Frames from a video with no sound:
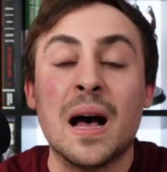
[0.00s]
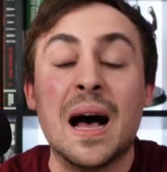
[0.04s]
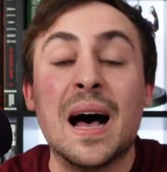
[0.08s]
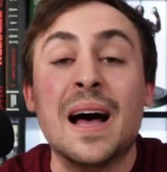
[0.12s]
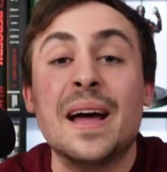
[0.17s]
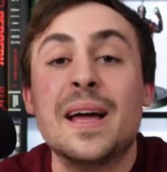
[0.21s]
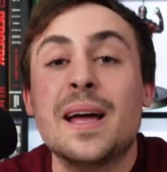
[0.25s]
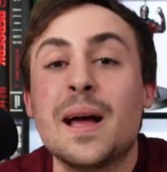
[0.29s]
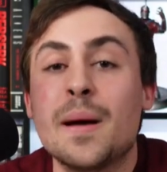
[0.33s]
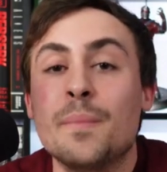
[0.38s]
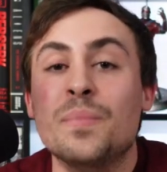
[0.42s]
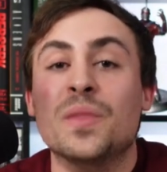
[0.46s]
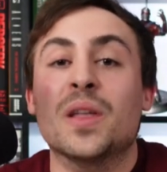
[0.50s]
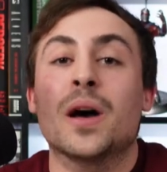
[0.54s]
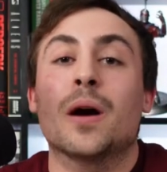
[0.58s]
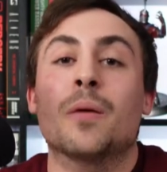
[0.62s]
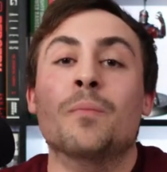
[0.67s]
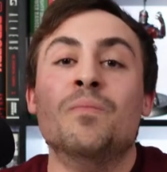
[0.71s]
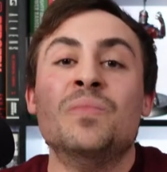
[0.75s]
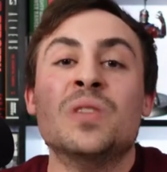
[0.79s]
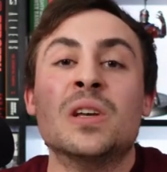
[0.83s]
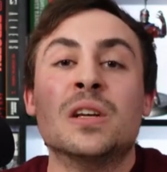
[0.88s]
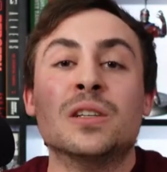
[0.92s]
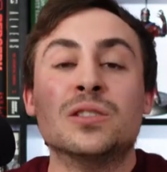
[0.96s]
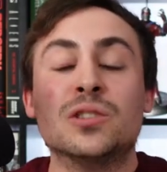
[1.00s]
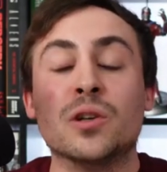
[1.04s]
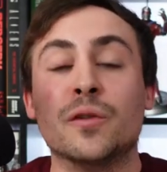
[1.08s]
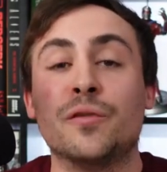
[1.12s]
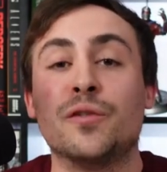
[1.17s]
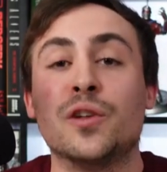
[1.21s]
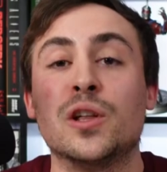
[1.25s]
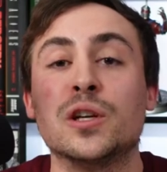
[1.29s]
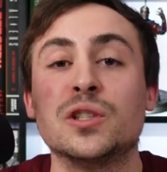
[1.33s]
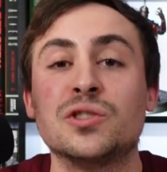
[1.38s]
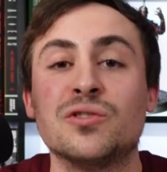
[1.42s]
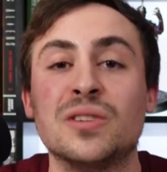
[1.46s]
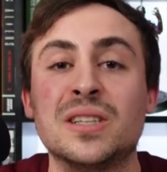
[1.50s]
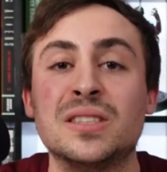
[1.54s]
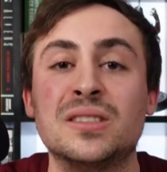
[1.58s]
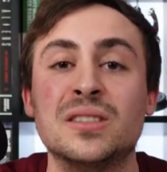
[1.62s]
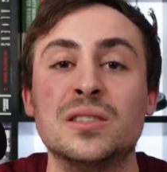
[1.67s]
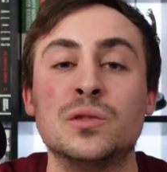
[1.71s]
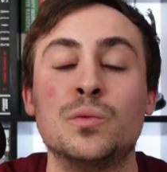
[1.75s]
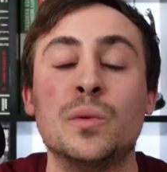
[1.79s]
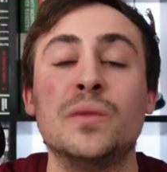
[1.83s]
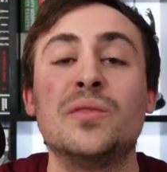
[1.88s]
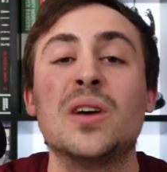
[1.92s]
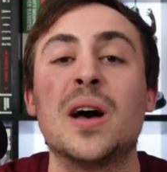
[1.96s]
I am though. So for those
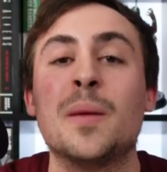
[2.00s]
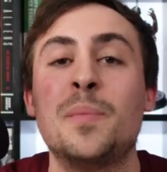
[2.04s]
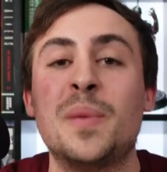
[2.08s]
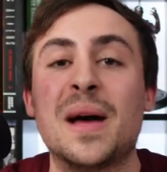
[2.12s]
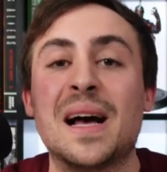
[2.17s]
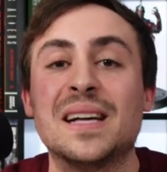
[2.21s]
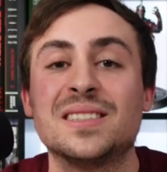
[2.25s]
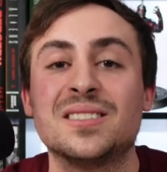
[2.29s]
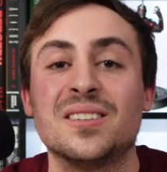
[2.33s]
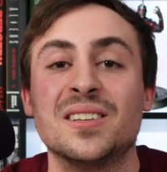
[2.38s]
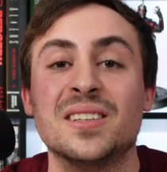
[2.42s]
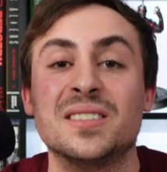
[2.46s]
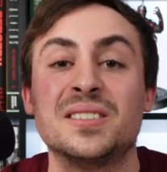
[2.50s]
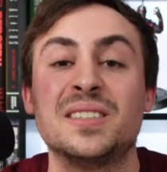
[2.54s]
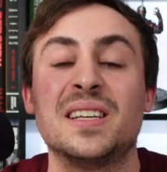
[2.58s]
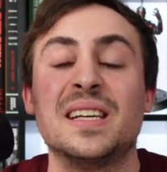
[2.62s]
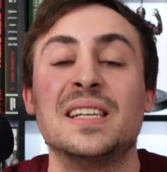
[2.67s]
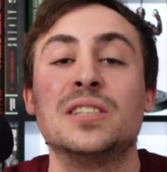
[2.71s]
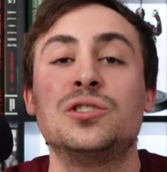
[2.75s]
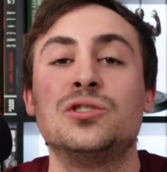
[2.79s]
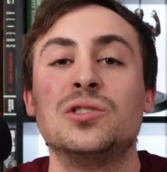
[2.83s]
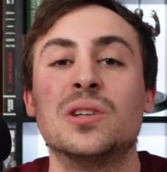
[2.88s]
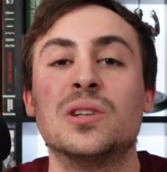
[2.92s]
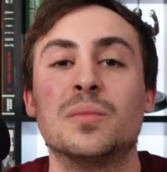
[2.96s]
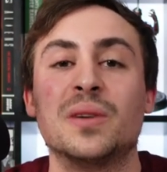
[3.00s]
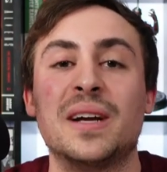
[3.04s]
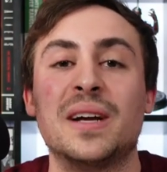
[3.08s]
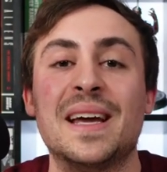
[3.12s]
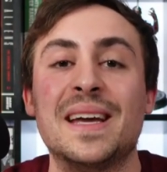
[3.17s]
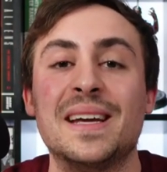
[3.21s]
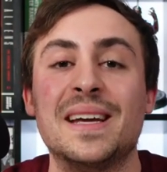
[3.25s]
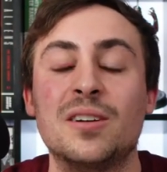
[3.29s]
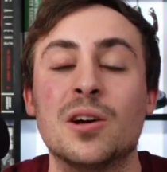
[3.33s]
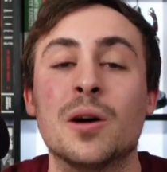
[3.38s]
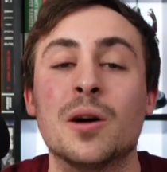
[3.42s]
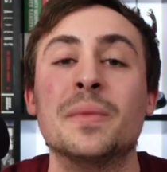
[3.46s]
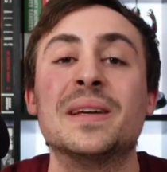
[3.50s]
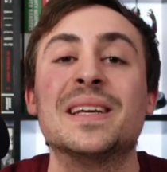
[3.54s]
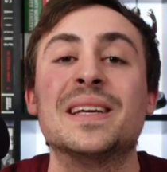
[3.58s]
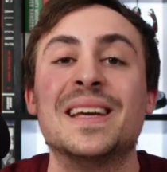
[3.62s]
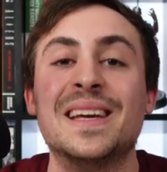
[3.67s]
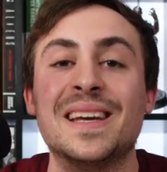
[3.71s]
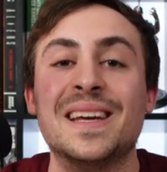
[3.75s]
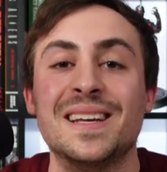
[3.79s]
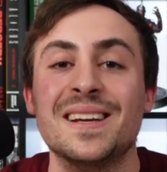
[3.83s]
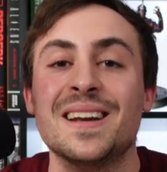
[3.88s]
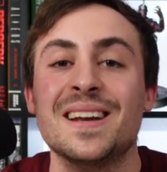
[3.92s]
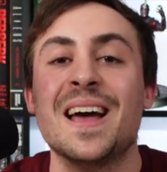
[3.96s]
reasons, we've got Basilisk issue number eight coming
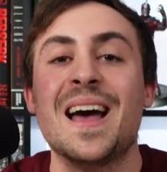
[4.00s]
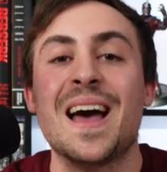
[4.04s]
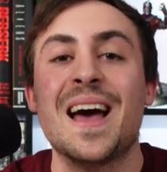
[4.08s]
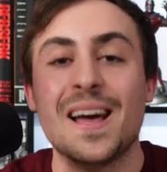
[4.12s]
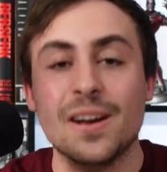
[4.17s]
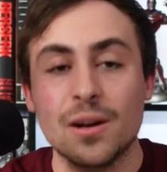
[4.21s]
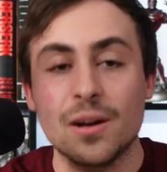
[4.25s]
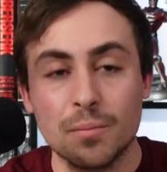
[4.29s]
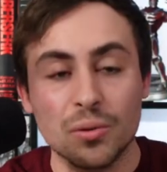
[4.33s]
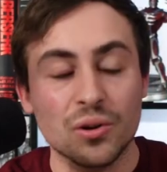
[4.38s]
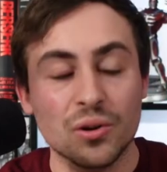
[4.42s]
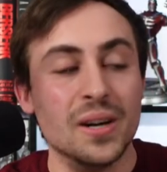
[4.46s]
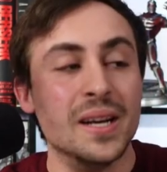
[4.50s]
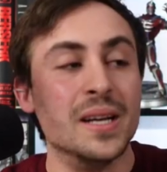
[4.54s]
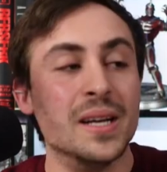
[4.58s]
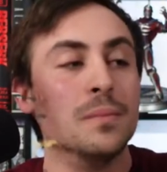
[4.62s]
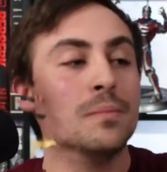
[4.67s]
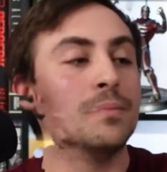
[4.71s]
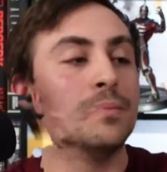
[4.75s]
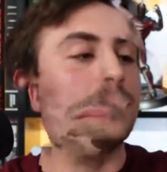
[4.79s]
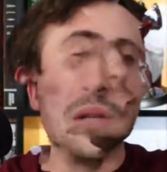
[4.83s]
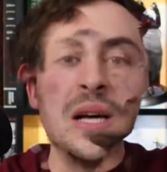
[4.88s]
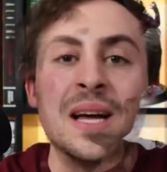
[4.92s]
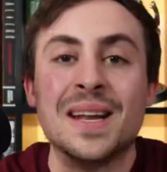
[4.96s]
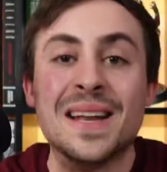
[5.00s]
in at number eight.